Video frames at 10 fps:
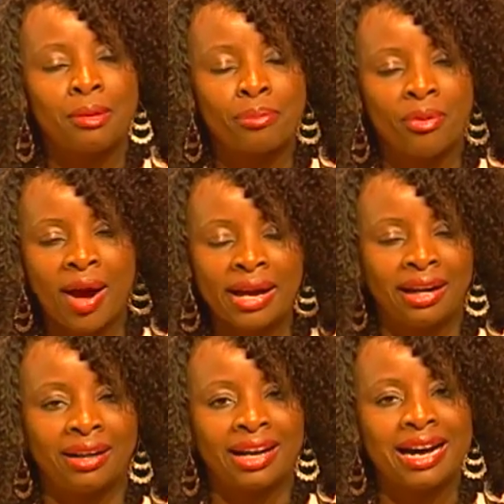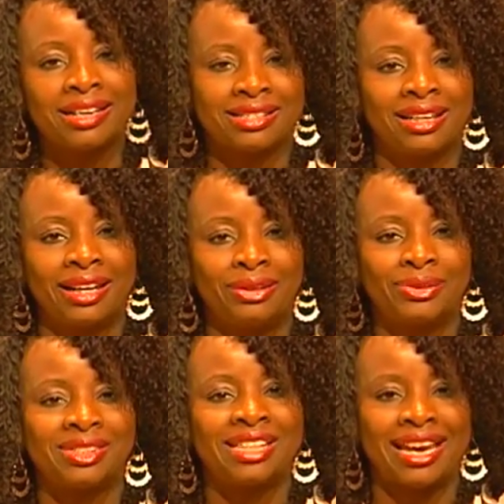Brian
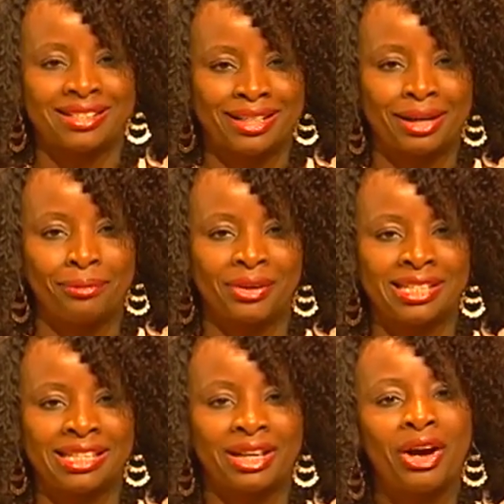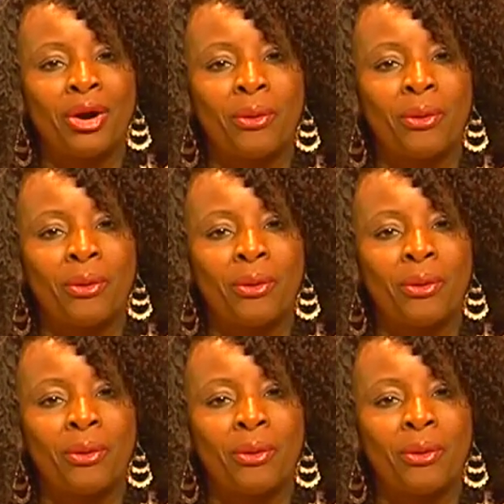Castellanos, a celebrity.